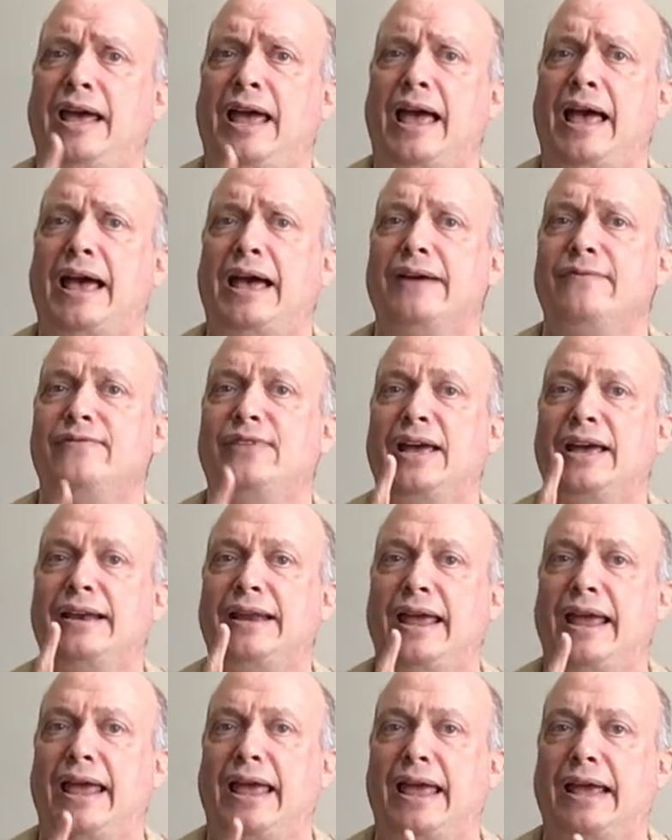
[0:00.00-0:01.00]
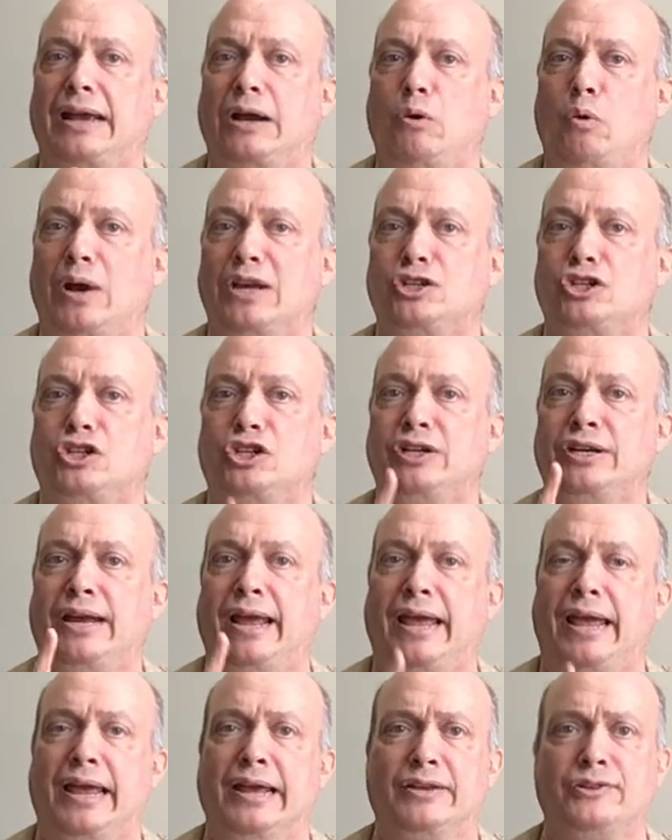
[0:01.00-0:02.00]
have that question
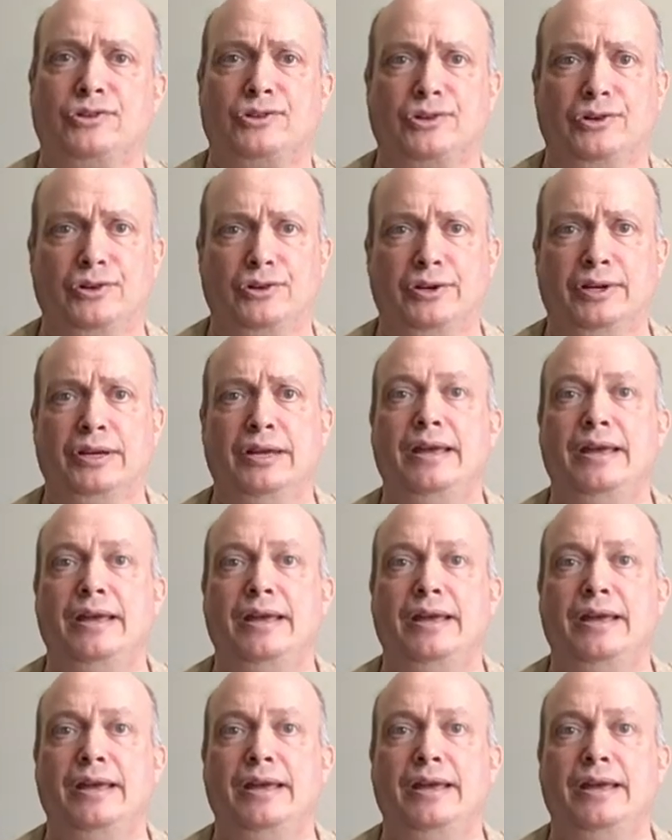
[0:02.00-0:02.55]
answered.